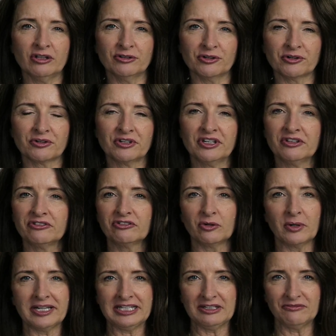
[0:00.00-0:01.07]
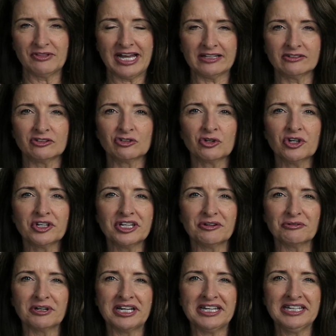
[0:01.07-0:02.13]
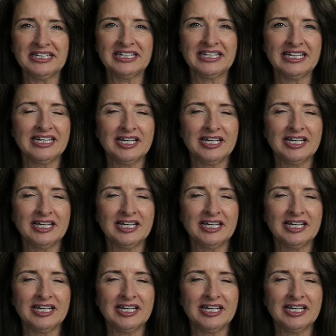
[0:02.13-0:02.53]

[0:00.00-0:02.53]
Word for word: color, so I give that to Target, right?